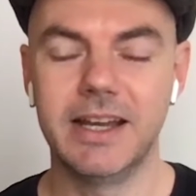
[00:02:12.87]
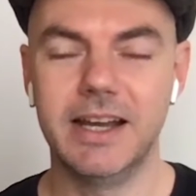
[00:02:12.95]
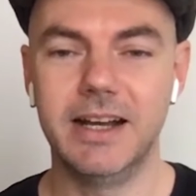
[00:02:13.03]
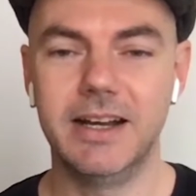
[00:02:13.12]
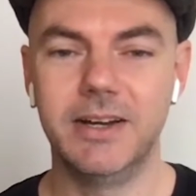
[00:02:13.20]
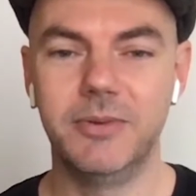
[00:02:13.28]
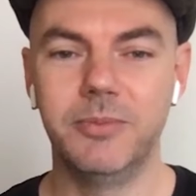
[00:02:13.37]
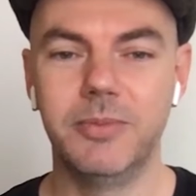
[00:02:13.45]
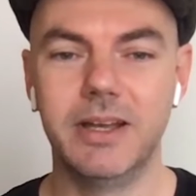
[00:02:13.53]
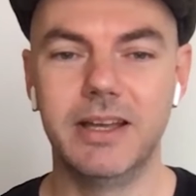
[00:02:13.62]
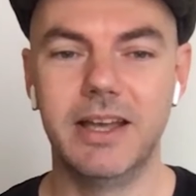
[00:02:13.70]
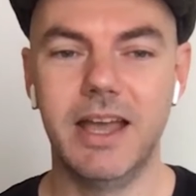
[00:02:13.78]

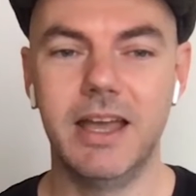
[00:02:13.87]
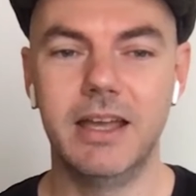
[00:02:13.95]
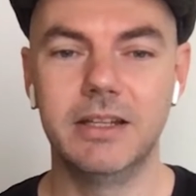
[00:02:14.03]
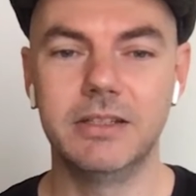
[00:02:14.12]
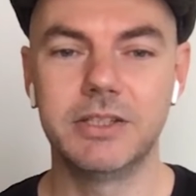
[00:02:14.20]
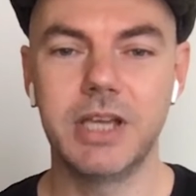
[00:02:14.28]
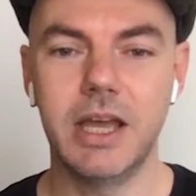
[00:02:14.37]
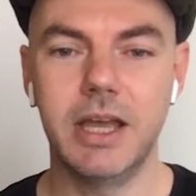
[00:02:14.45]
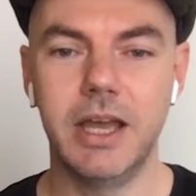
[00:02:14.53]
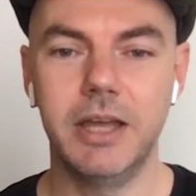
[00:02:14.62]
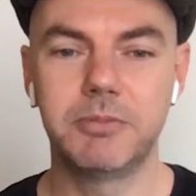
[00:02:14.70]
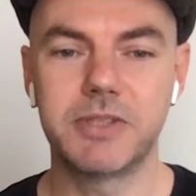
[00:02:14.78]
And yeah,
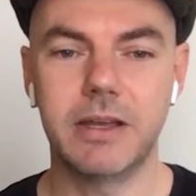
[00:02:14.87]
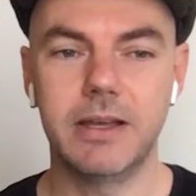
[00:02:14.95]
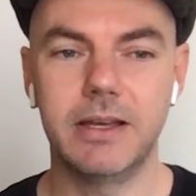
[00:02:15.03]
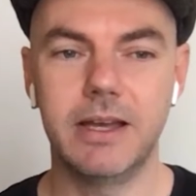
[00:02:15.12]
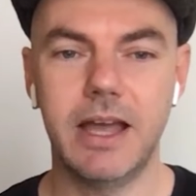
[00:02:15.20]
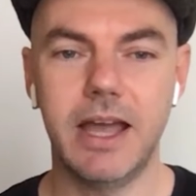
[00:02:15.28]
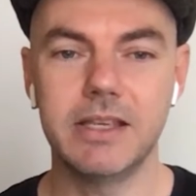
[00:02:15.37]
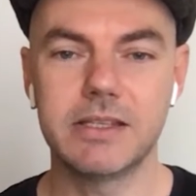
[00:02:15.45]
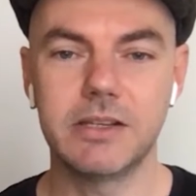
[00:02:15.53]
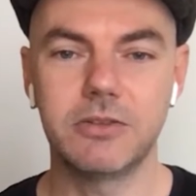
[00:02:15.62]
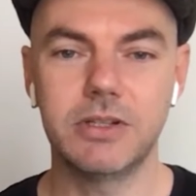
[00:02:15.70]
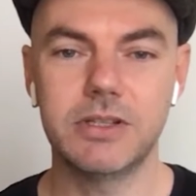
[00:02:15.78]
it's
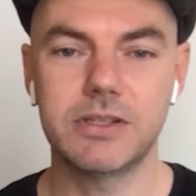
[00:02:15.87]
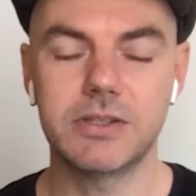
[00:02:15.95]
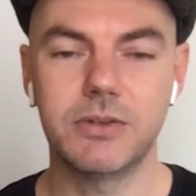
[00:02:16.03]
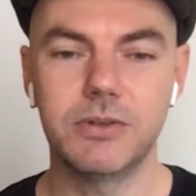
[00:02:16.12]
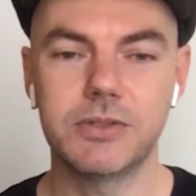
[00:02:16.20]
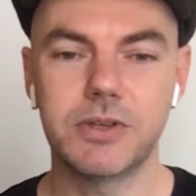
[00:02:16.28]
asynchronous too.